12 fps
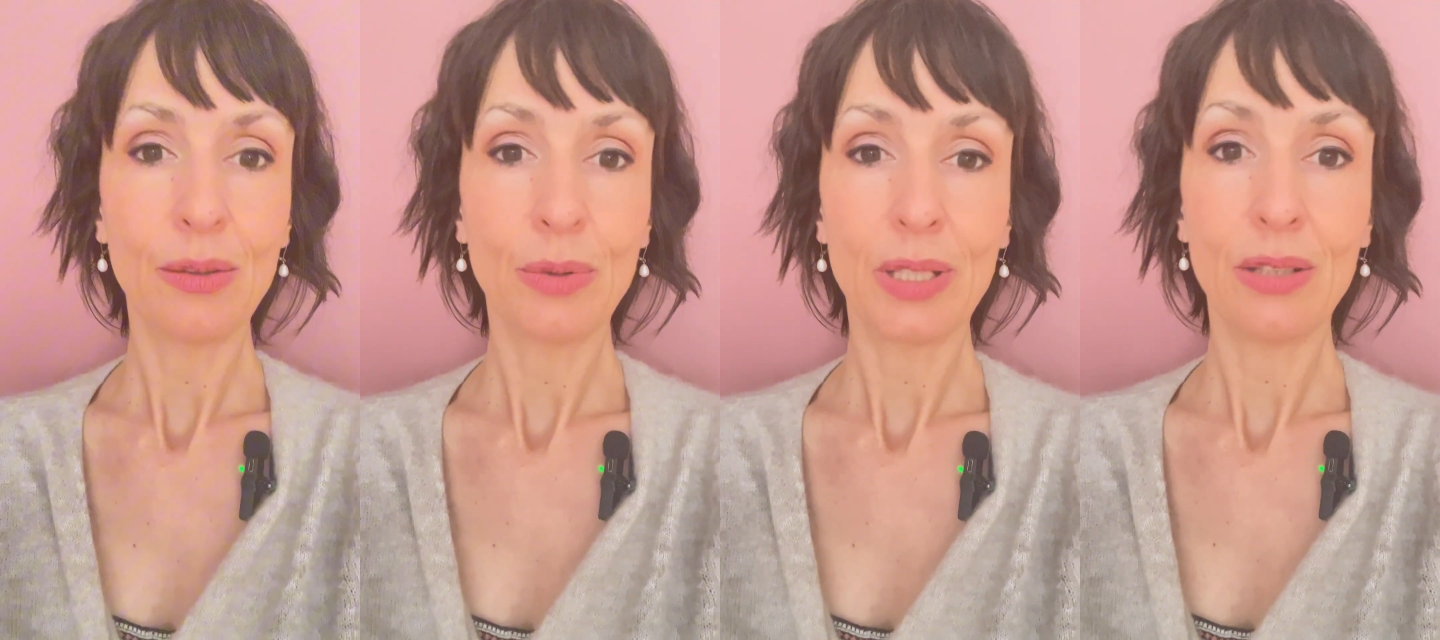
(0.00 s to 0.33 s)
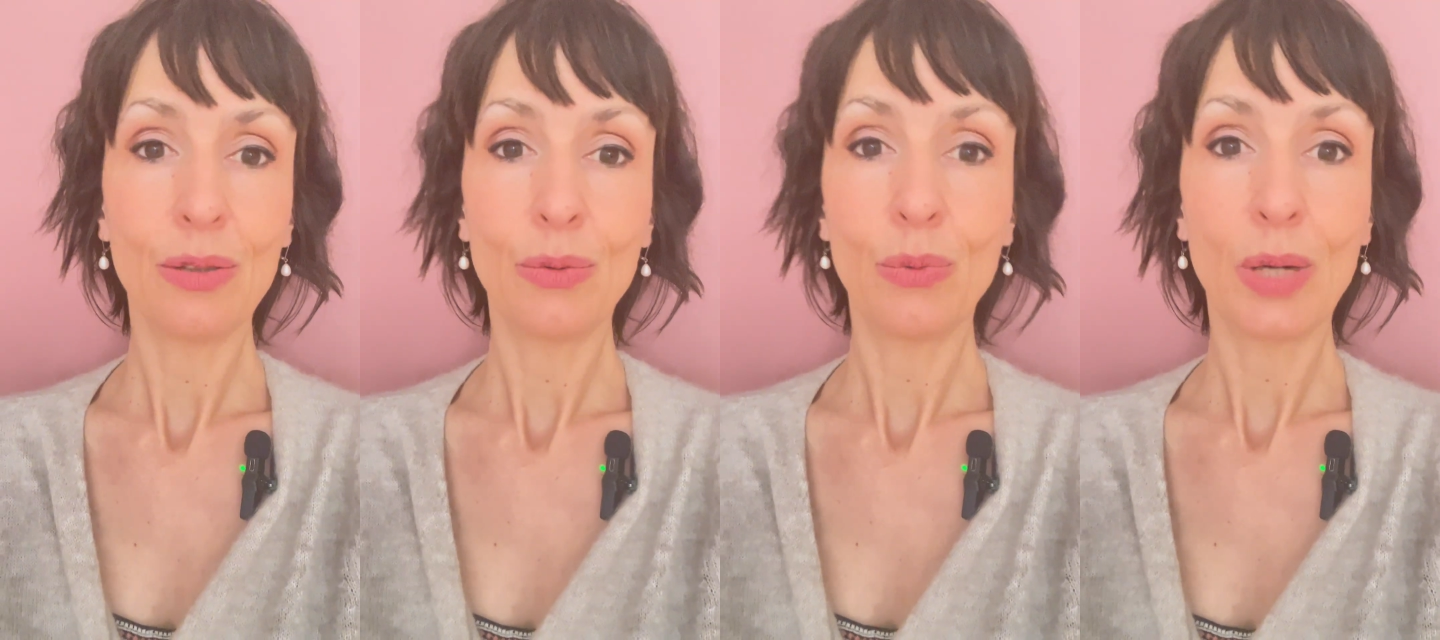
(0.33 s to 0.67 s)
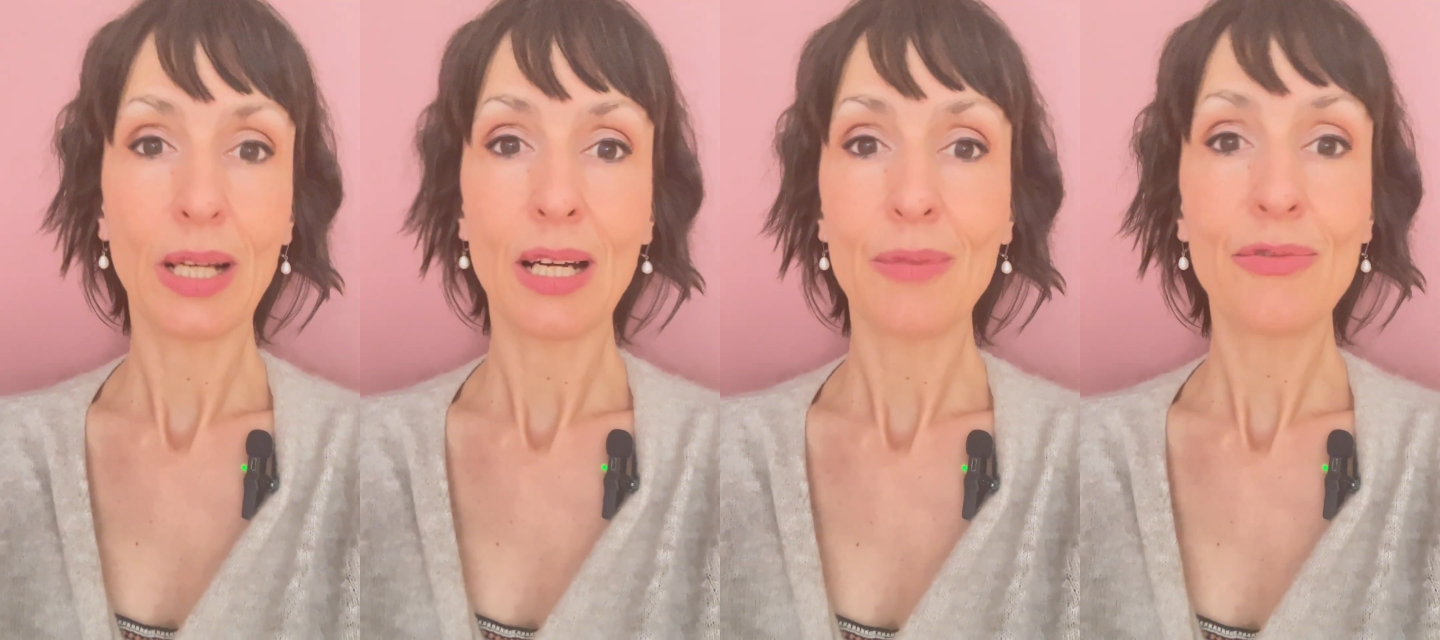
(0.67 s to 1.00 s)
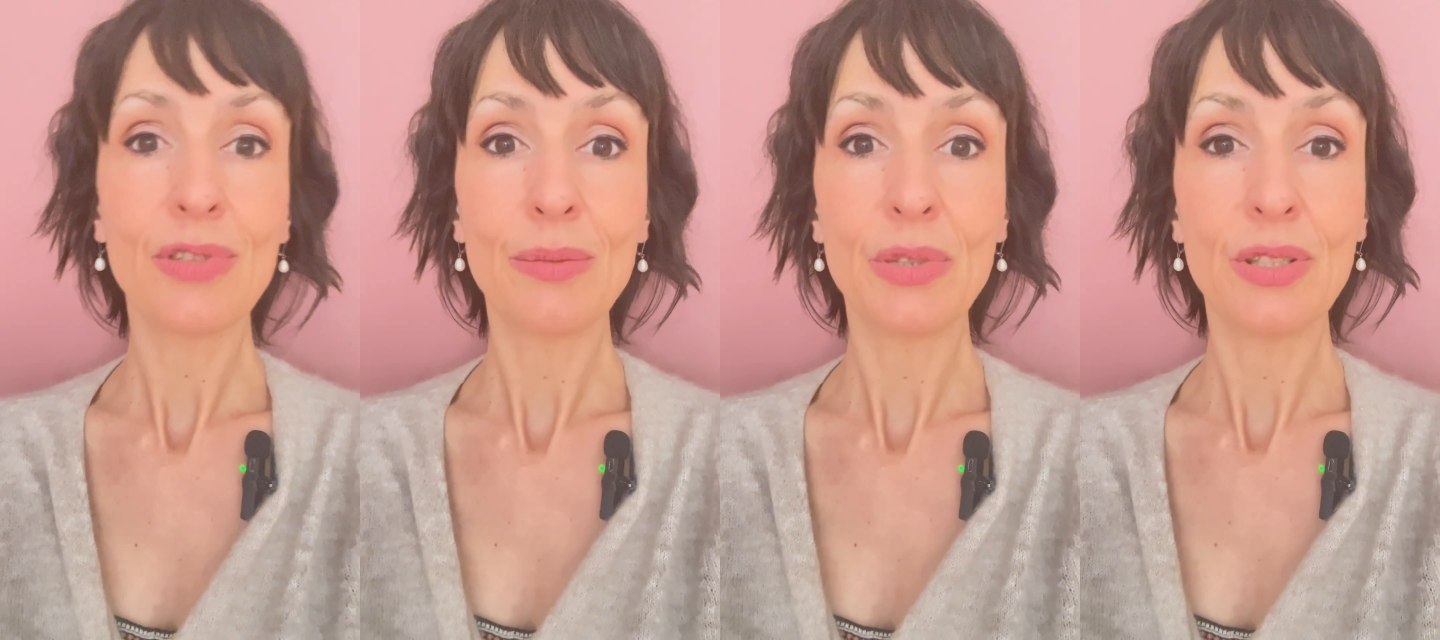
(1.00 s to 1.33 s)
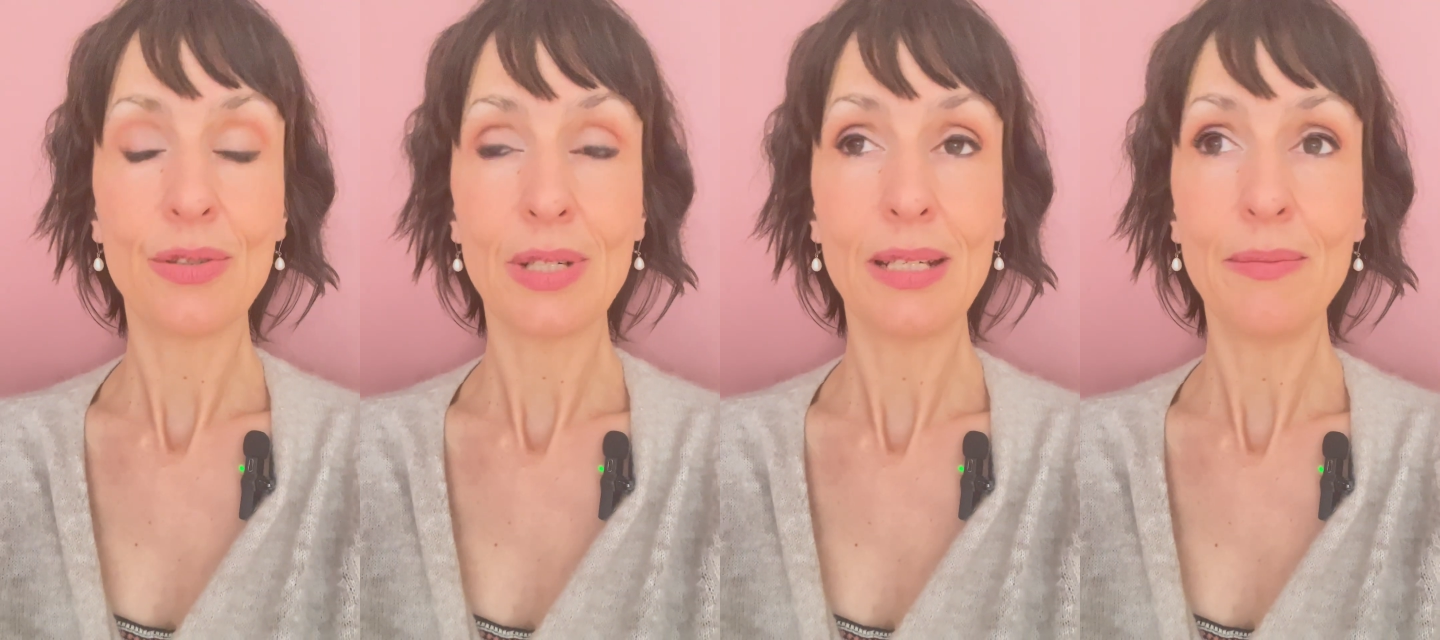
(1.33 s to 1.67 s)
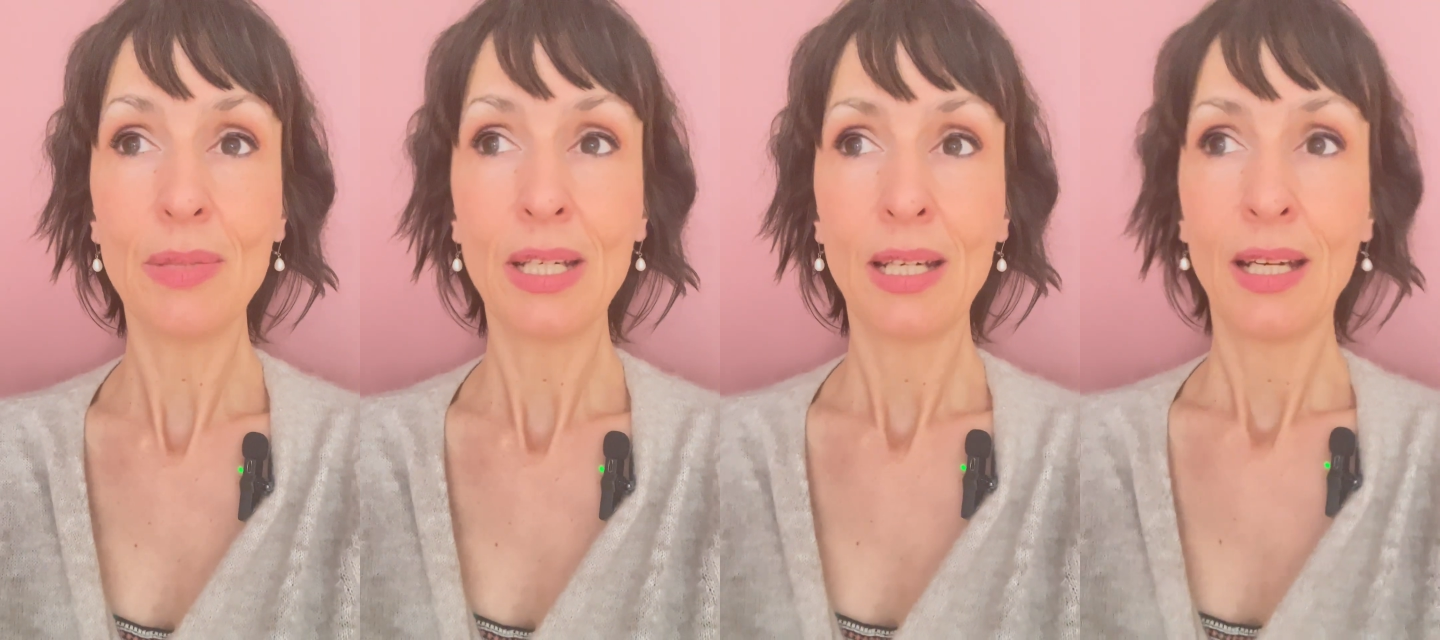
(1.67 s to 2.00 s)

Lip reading: when you wake up from a dream,